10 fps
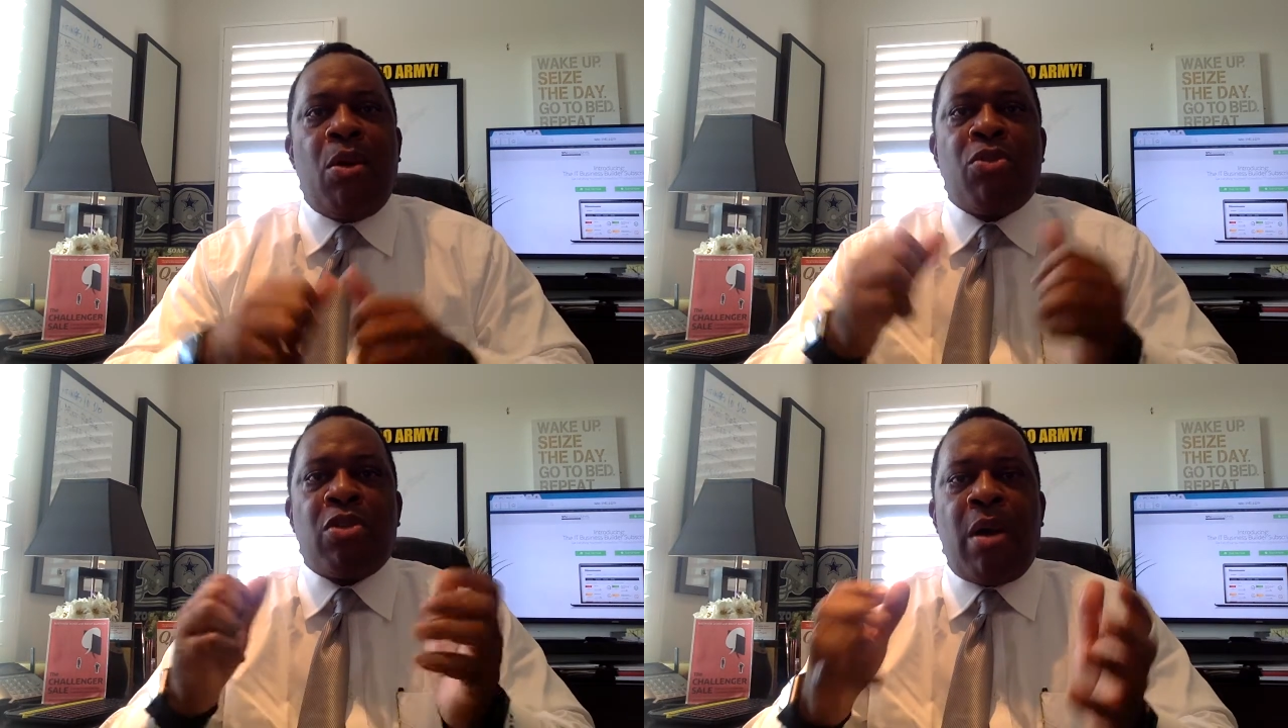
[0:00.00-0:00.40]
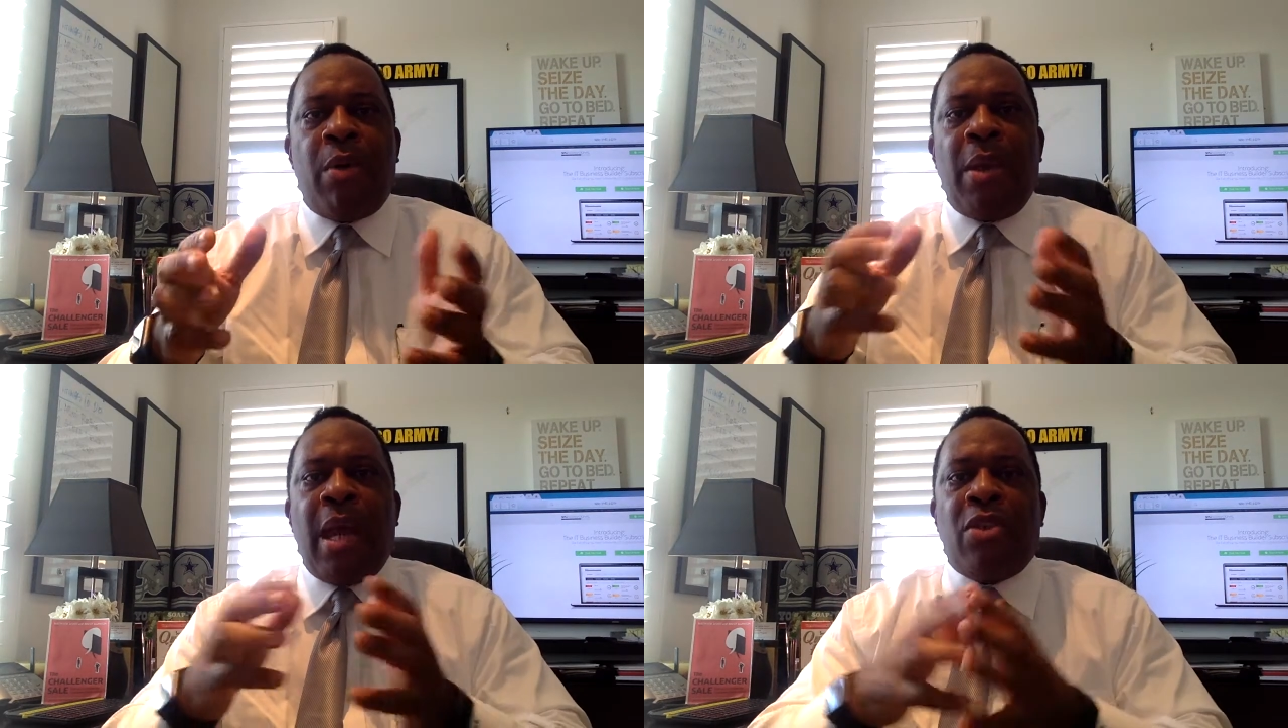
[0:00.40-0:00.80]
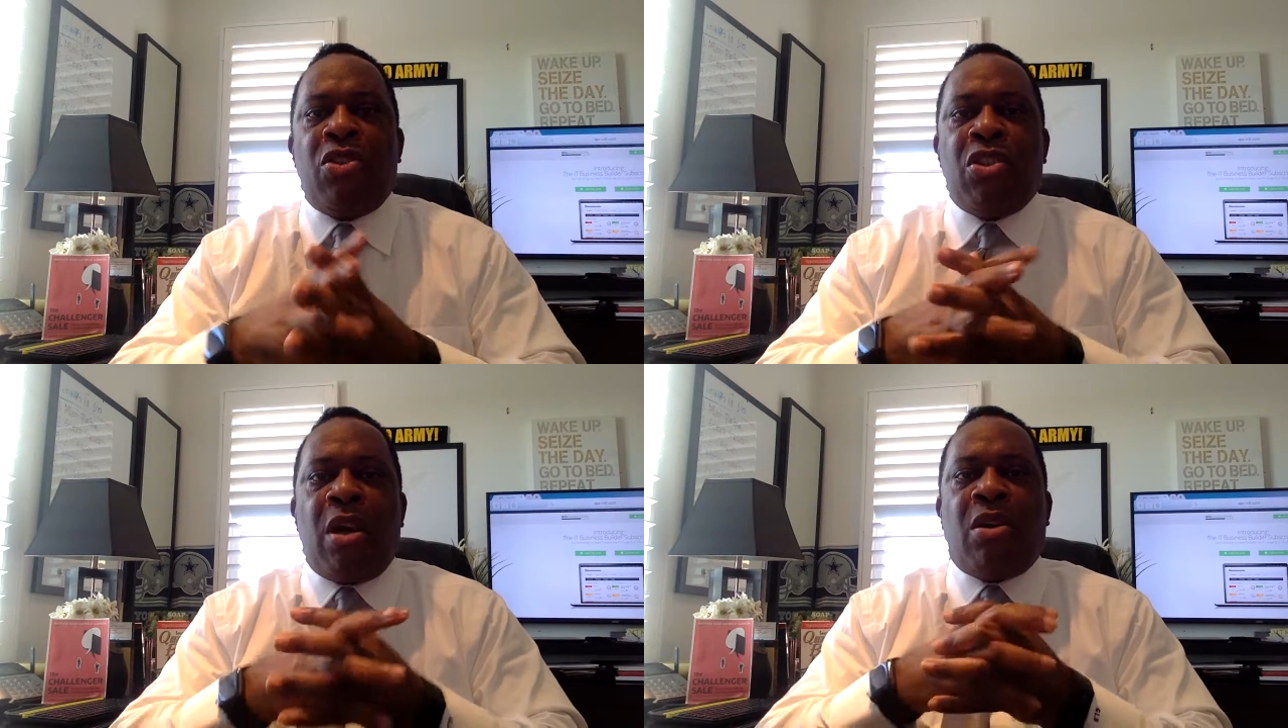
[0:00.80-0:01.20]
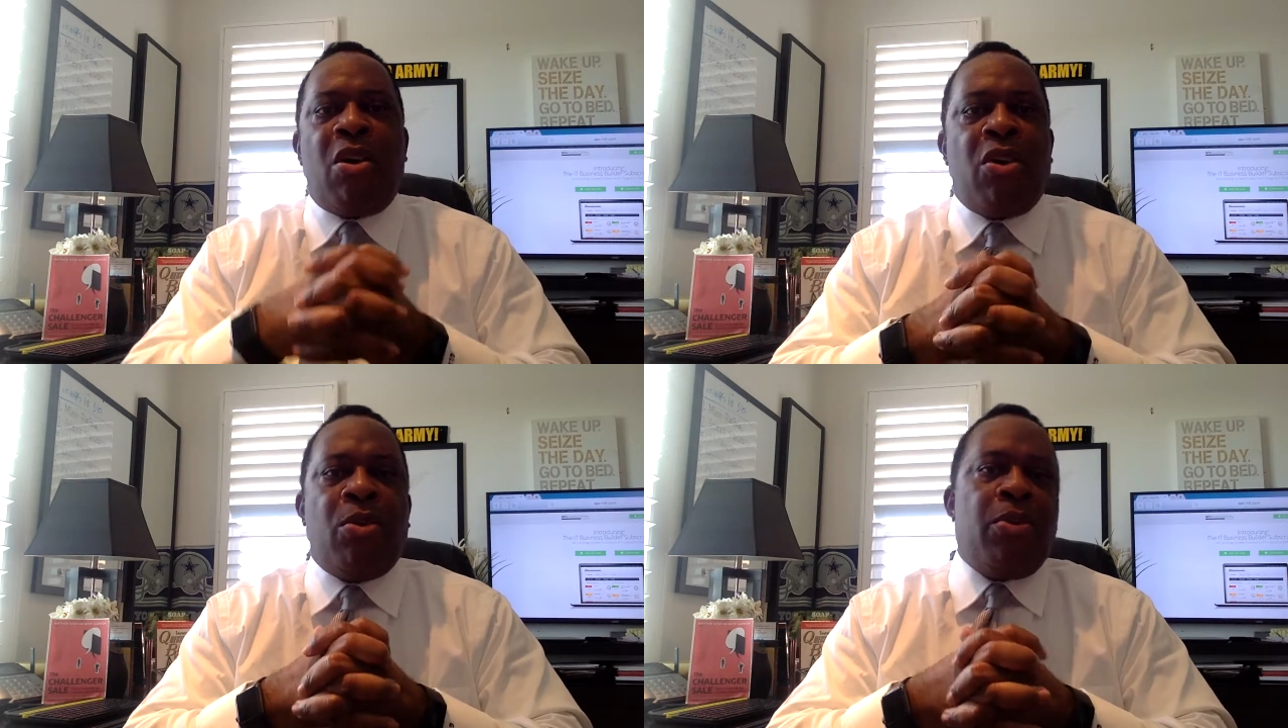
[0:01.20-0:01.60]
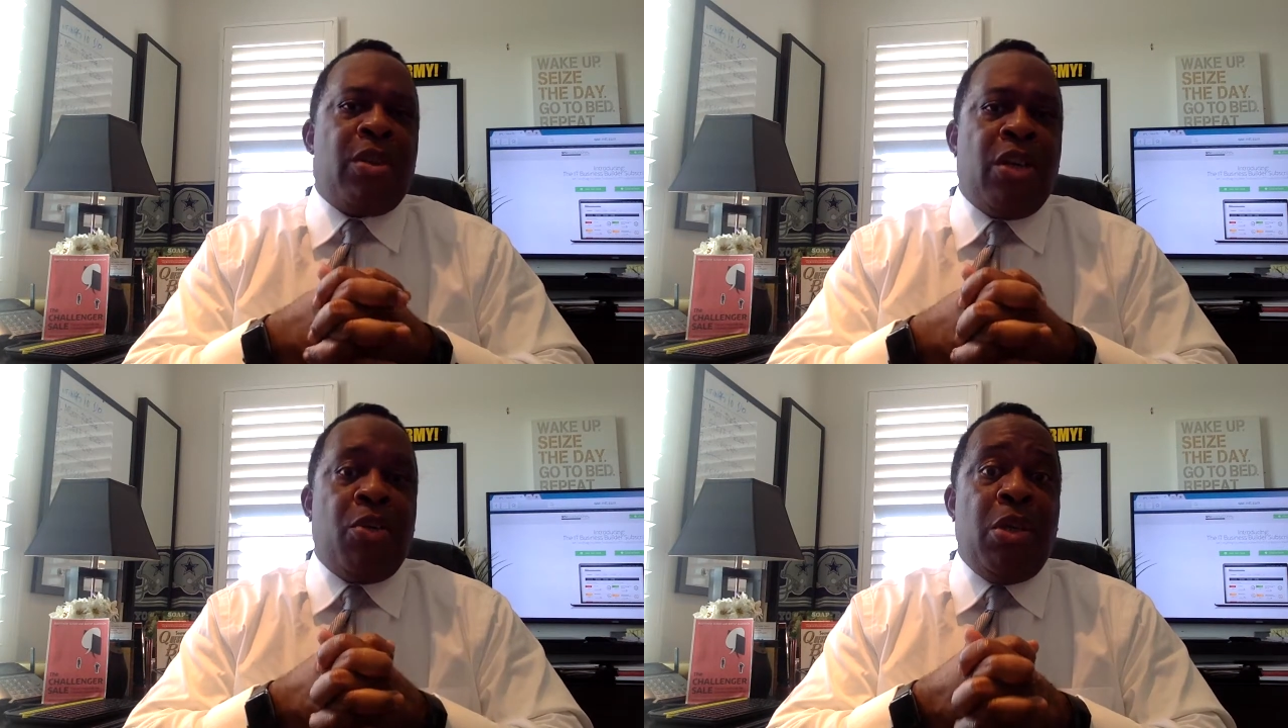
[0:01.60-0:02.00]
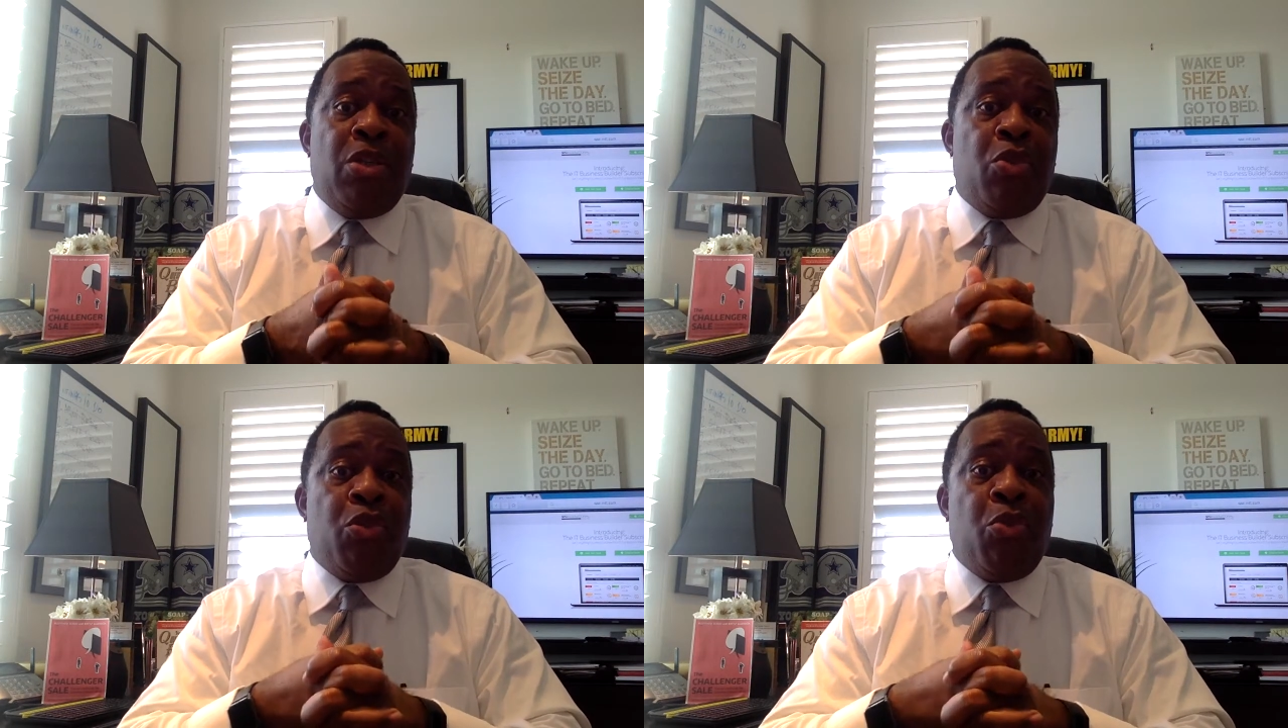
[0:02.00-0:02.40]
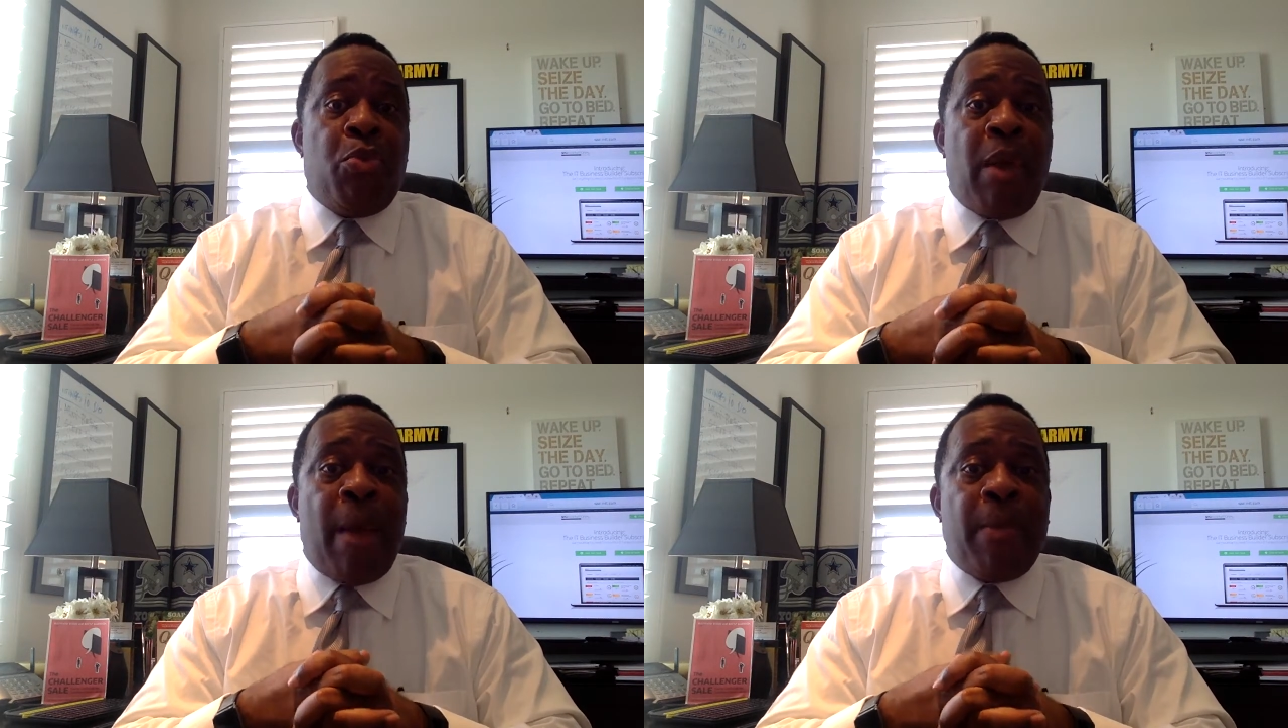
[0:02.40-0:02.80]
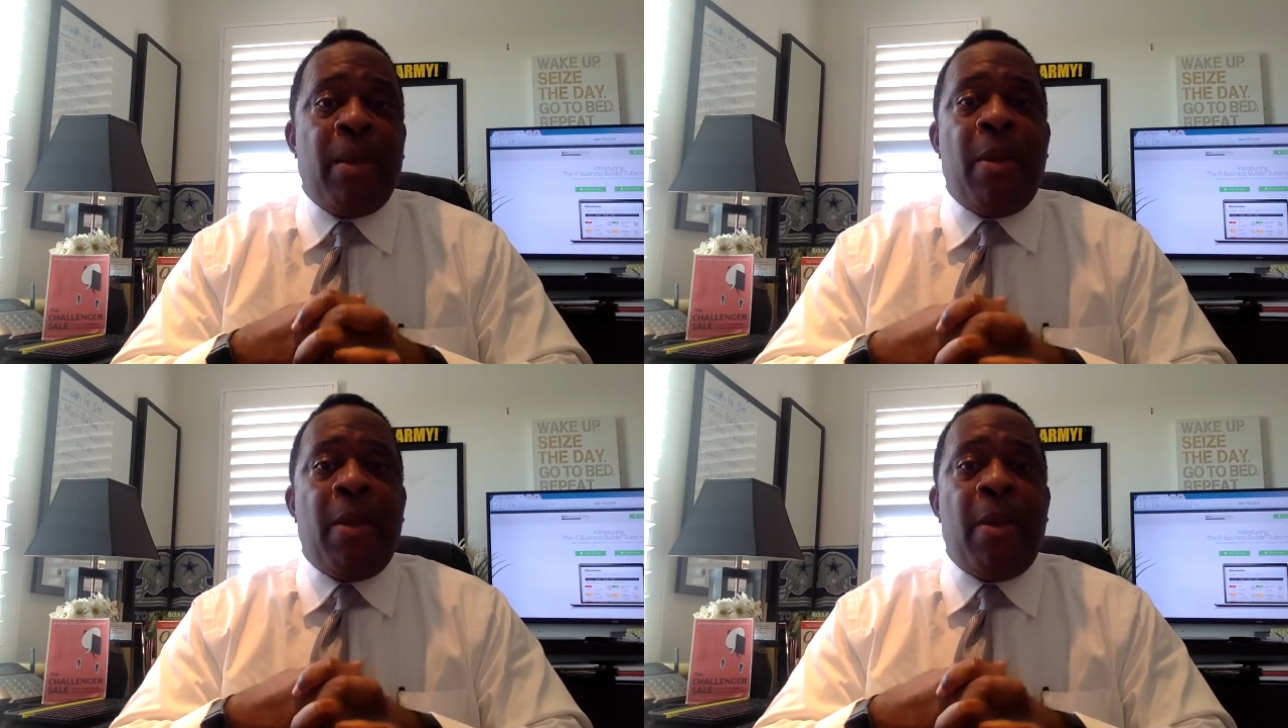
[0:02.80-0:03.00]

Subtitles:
oh, sorry, we had John call you and tell you he's your new rep.